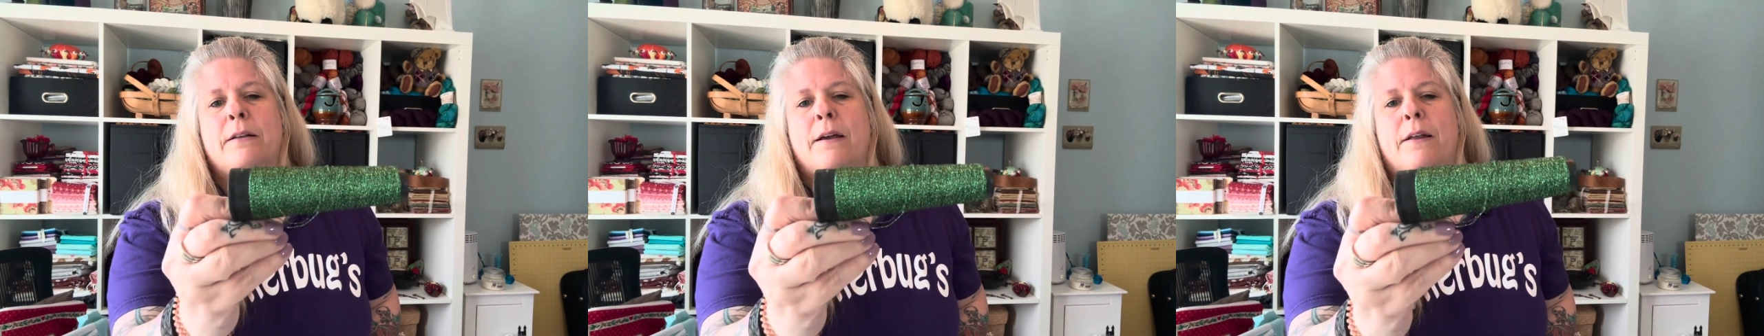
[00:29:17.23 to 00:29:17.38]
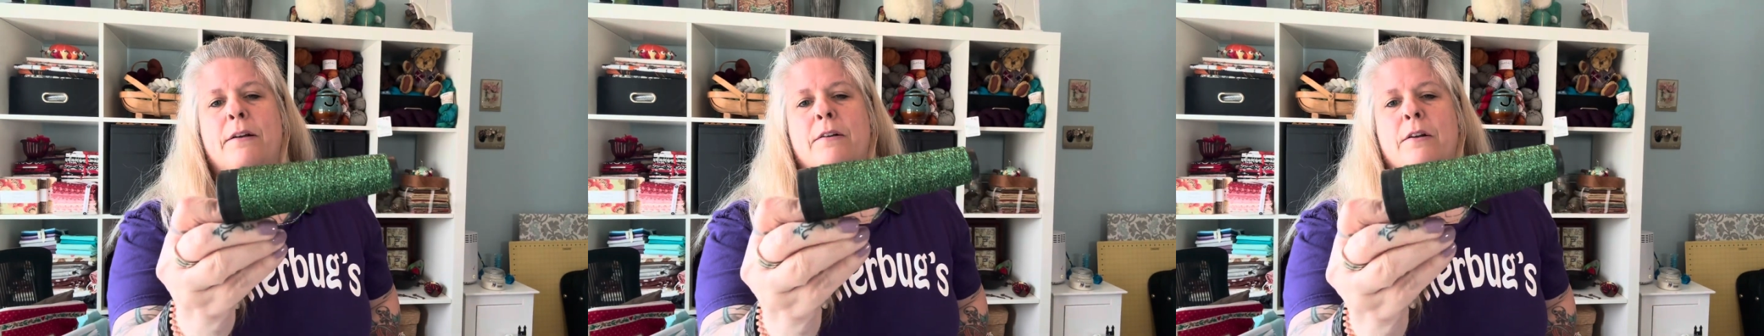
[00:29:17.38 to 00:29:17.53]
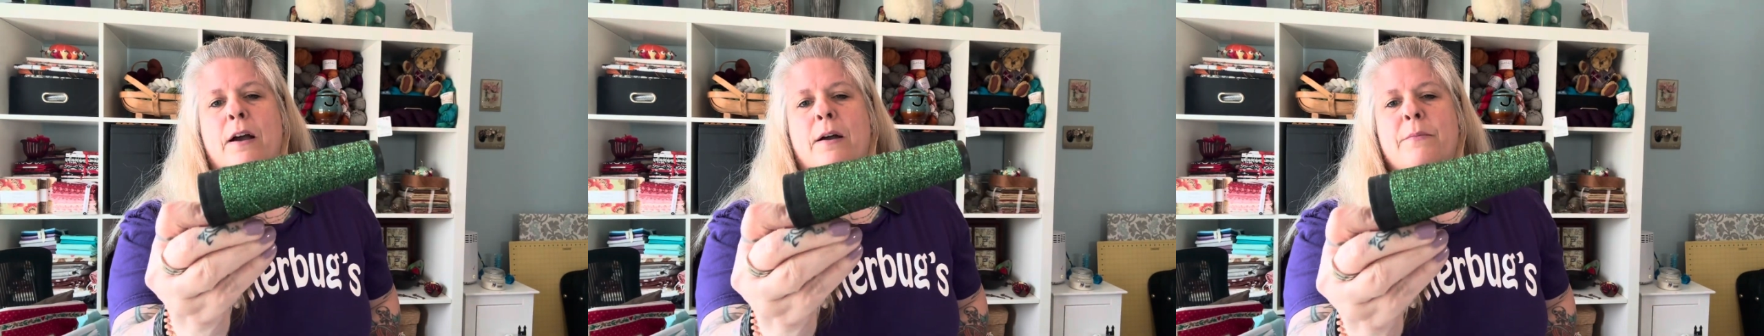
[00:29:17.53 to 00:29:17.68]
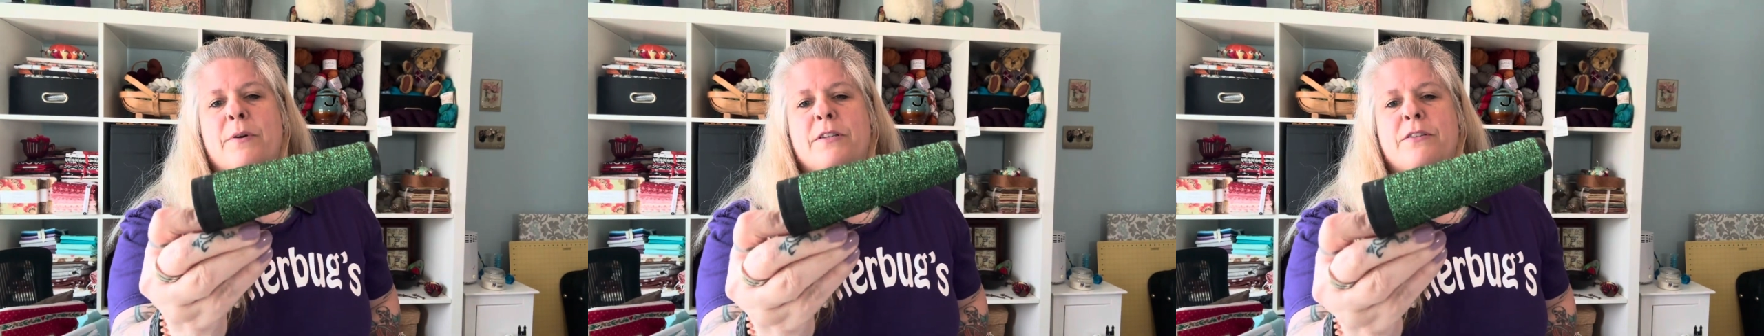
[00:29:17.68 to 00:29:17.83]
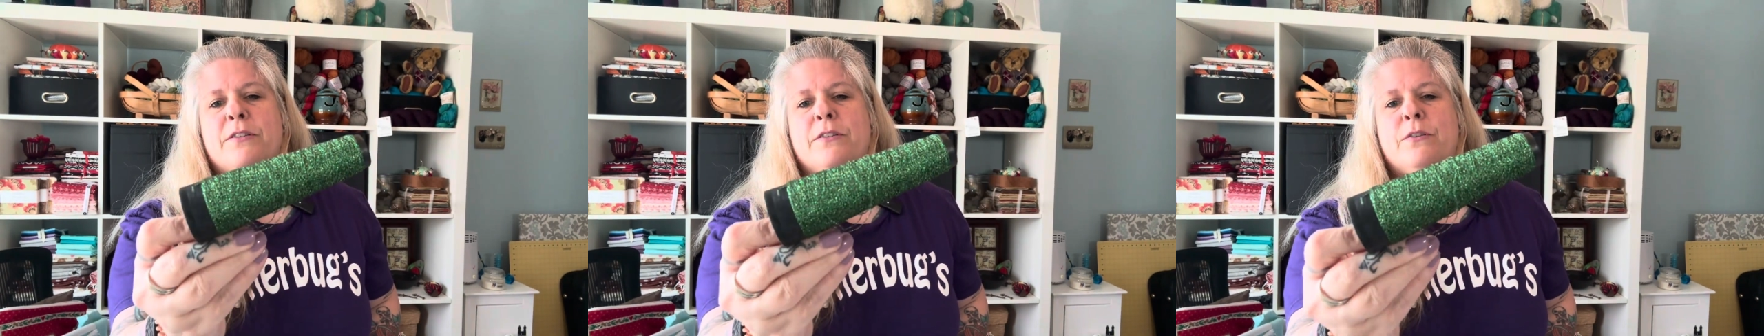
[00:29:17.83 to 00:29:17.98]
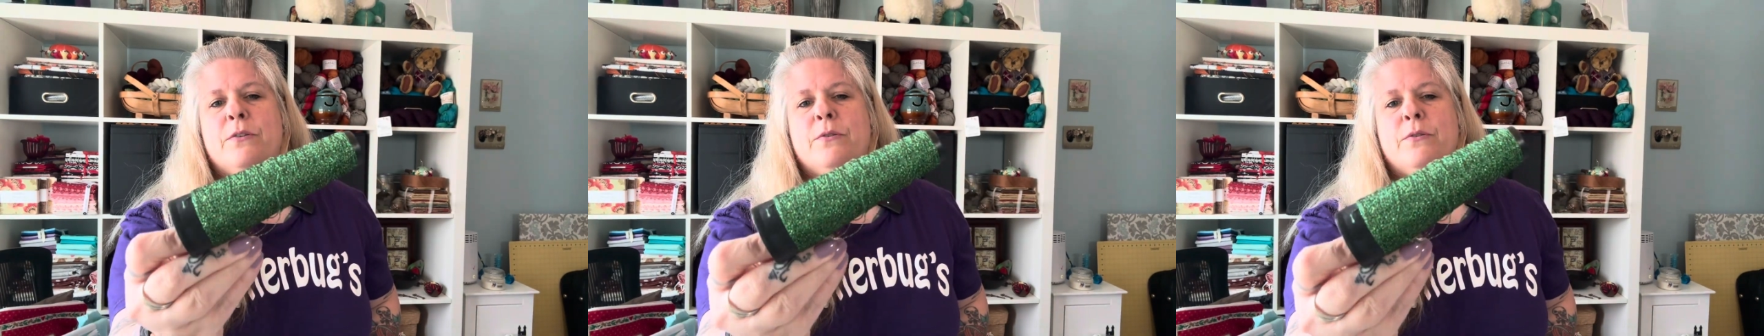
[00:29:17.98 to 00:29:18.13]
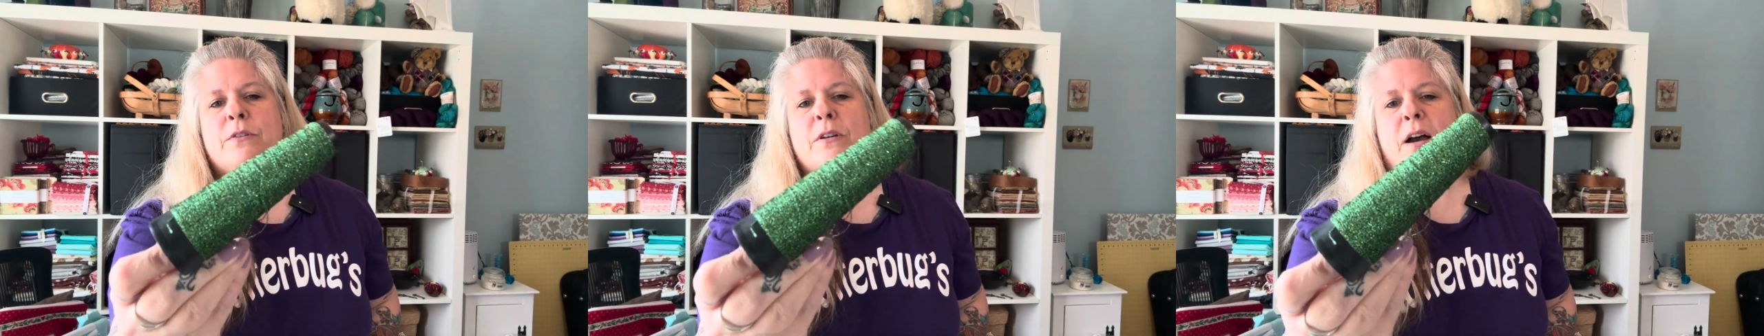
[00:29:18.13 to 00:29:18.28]
don't know how much
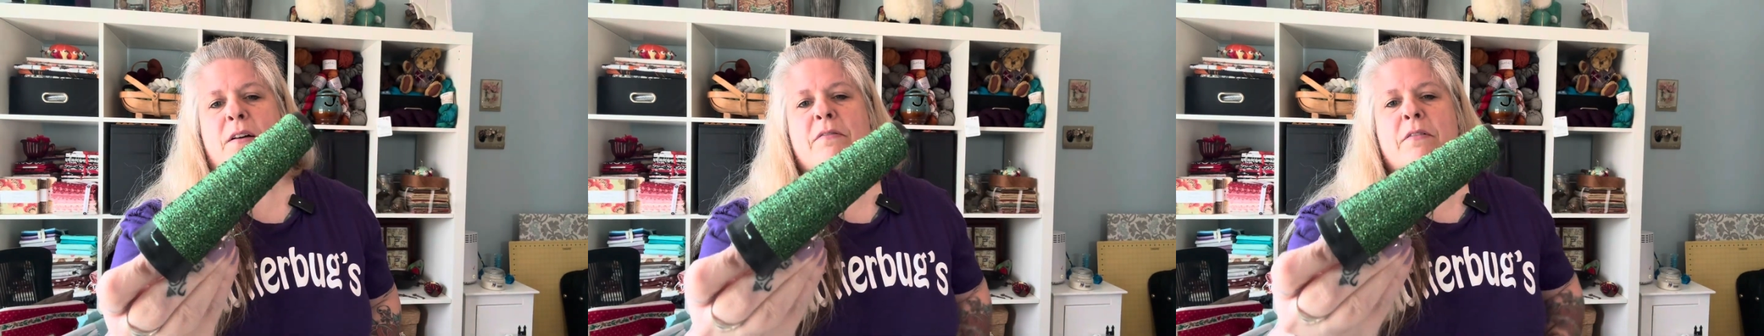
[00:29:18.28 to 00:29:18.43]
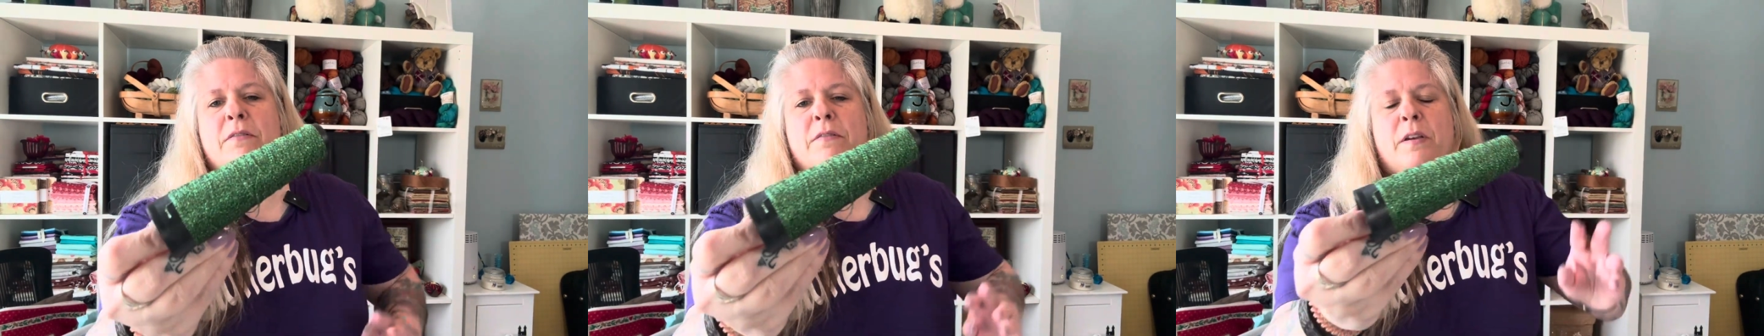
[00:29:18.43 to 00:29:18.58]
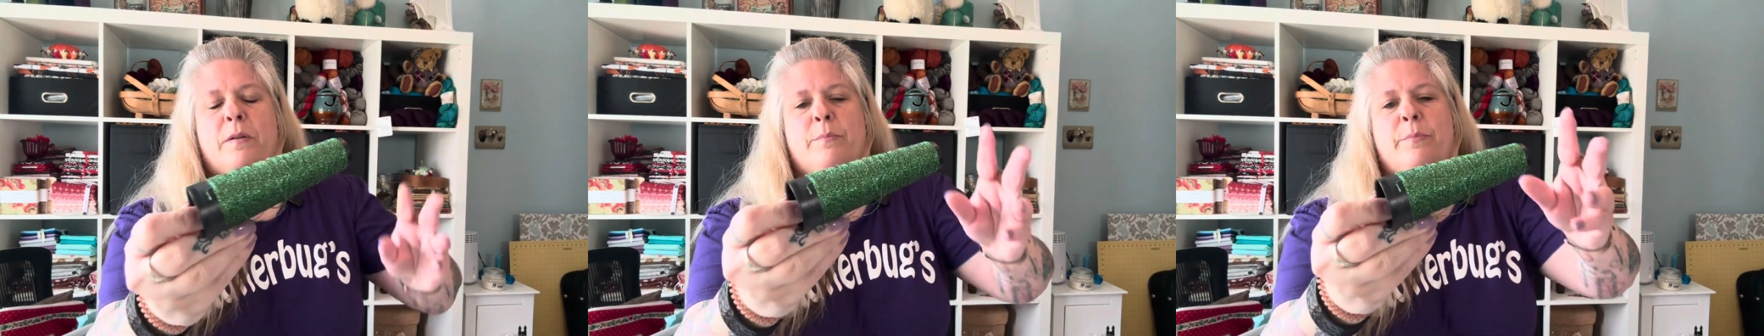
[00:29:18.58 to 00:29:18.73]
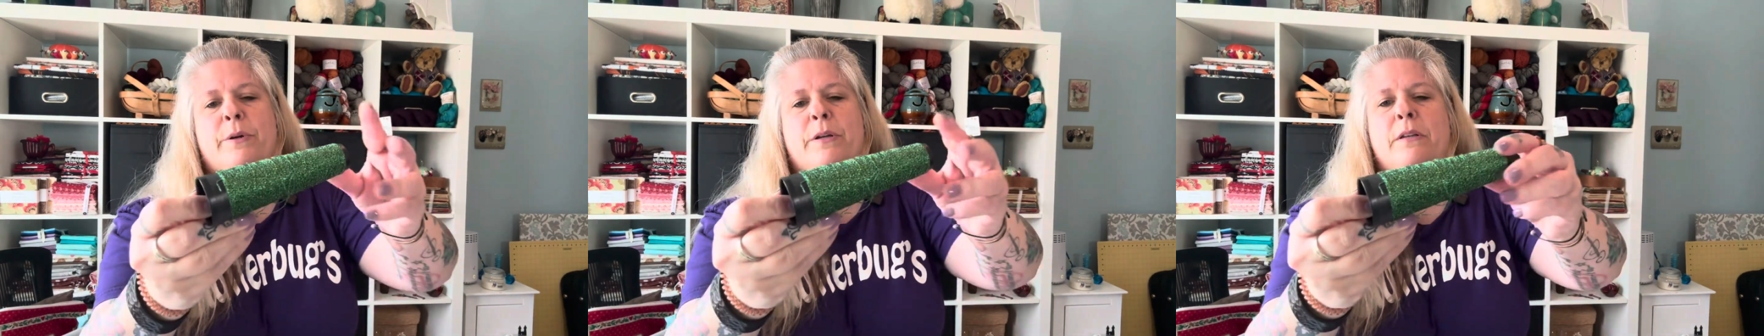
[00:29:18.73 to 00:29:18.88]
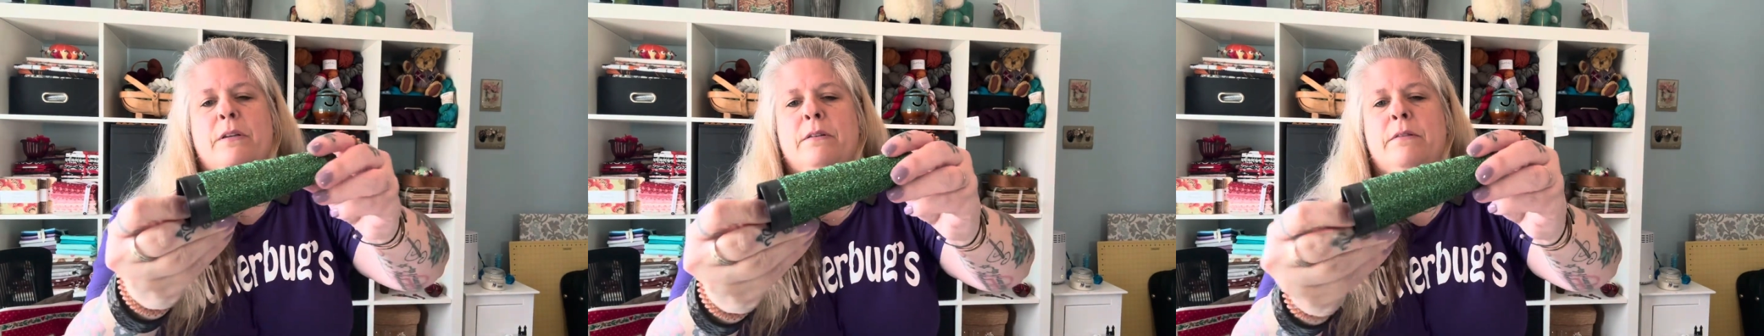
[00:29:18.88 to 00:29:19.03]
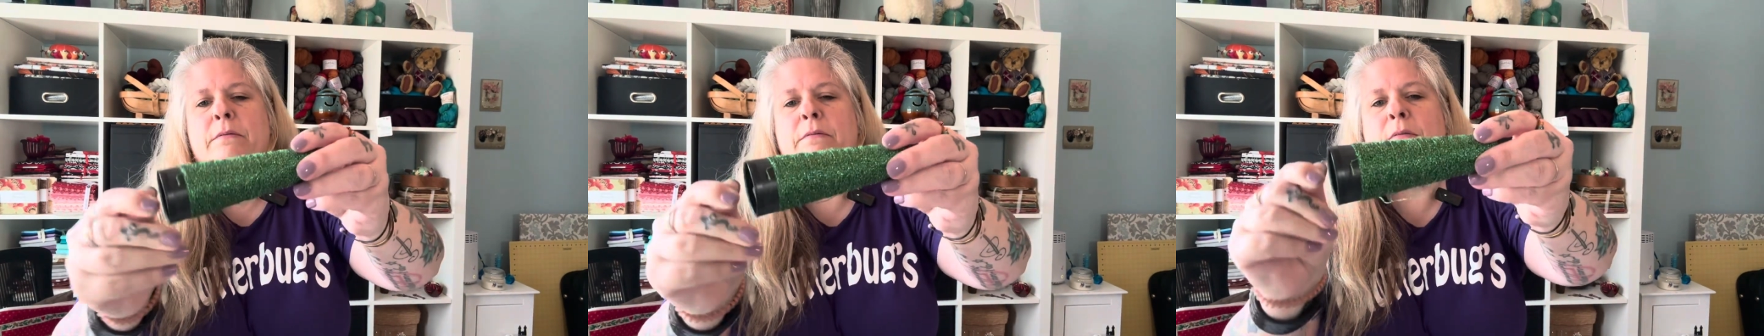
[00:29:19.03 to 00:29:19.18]
is used off of it, but